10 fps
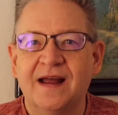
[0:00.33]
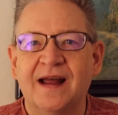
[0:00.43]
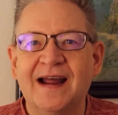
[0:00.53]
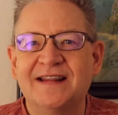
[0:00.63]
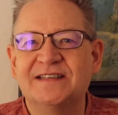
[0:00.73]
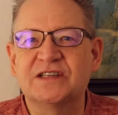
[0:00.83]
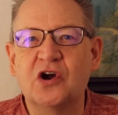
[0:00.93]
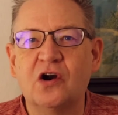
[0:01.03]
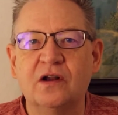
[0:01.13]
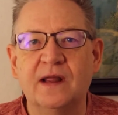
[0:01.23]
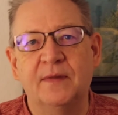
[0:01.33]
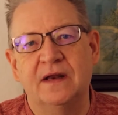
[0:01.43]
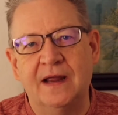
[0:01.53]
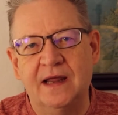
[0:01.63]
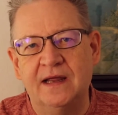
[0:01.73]
Hi, this is Carl. I've
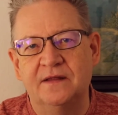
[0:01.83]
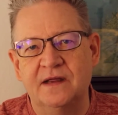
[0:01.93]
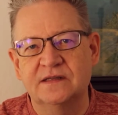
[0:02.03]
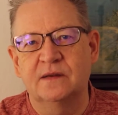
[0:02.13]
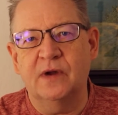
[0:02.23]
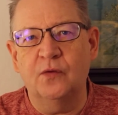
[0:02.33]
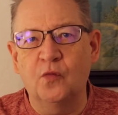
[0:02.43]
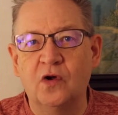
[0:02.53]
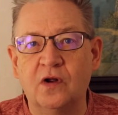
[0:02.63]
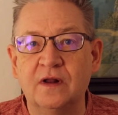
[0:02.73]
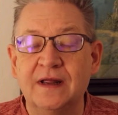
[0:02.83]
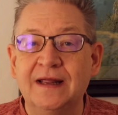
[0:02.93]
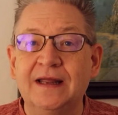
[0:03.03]
been hanging things on my wall.